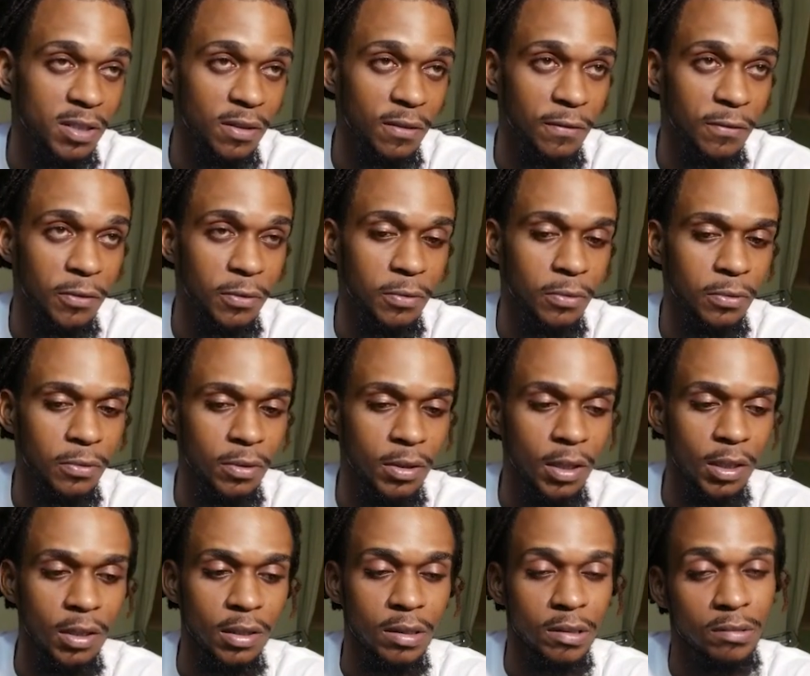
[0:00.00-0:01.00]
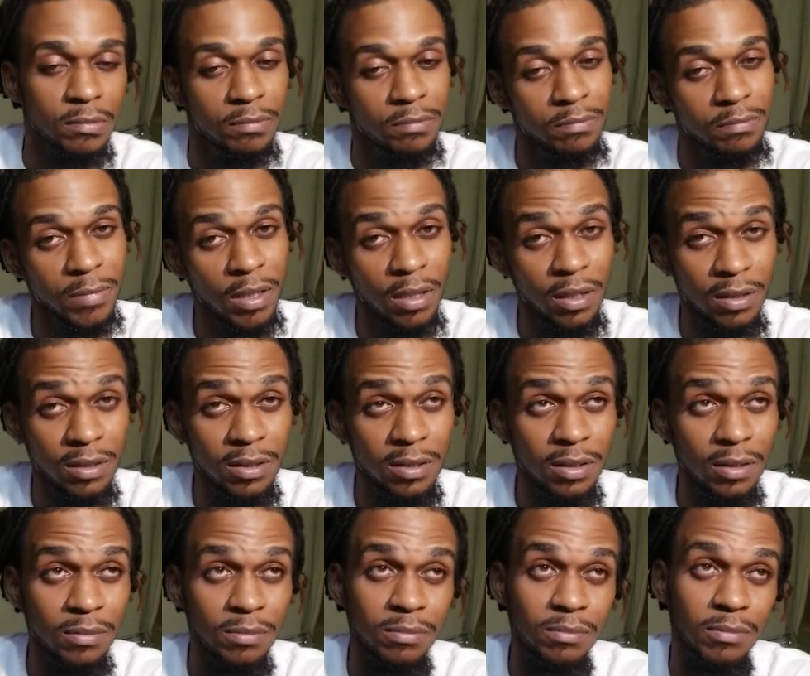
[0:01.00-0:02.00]
a few
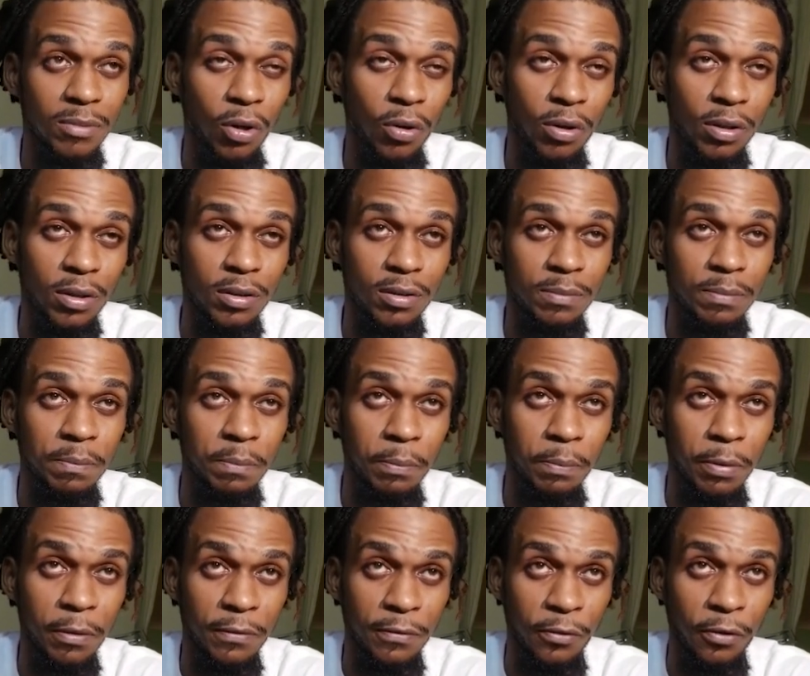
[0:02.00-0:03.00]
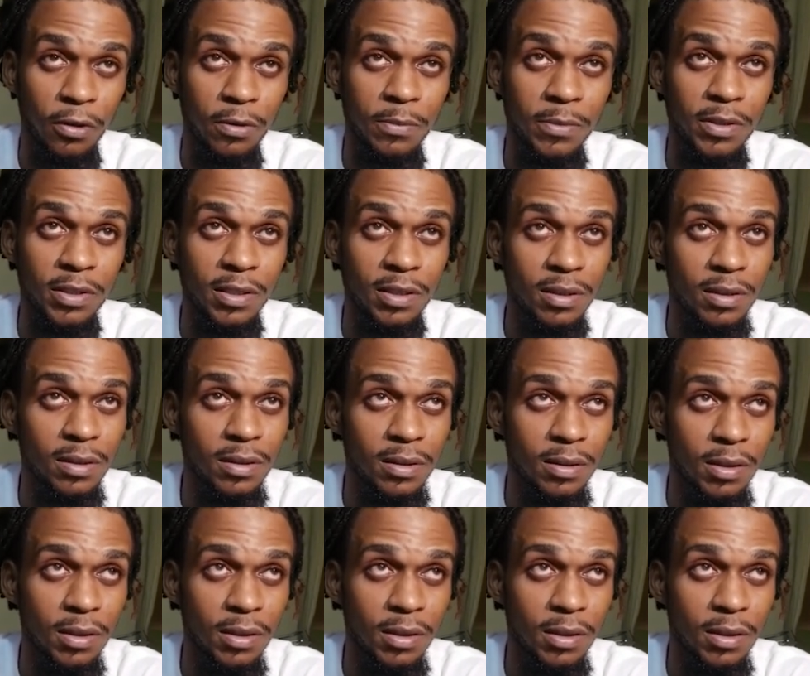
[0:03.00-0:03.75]
custom or performance